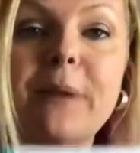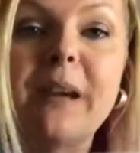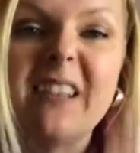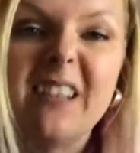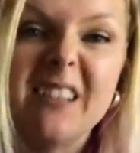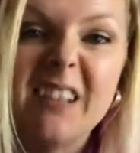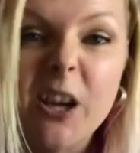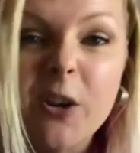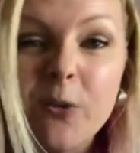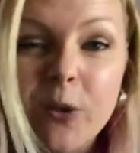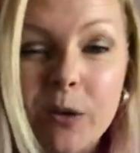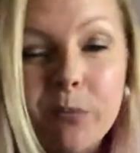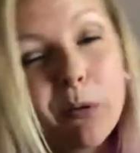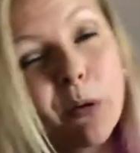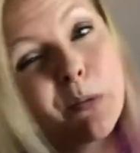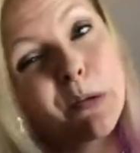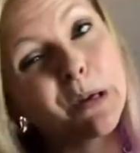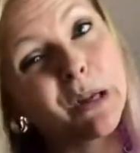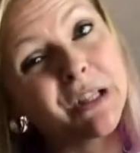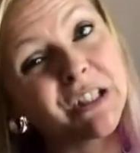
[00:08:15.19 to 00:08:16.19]
made a note. I'd
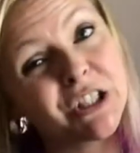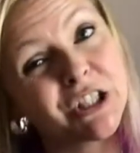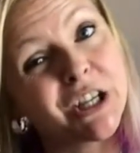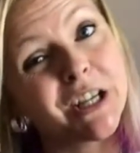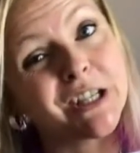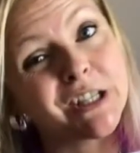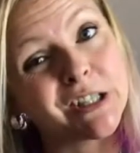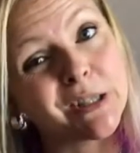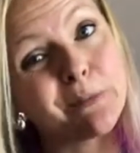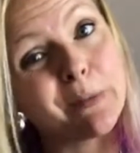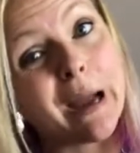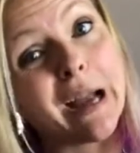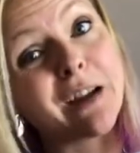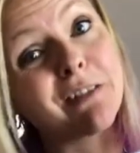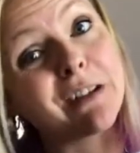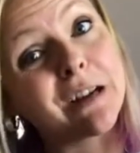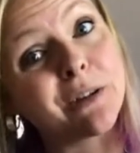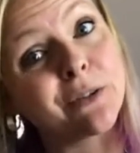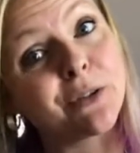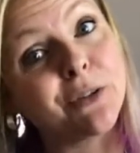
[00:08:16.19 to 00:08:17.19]
probably like to change the
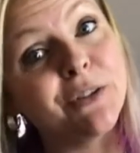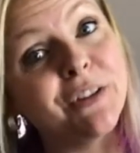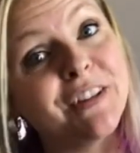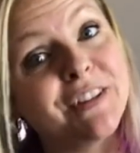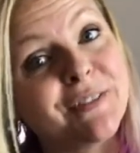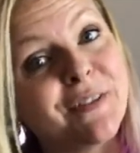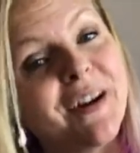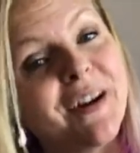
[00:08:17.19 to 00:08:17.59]
background on this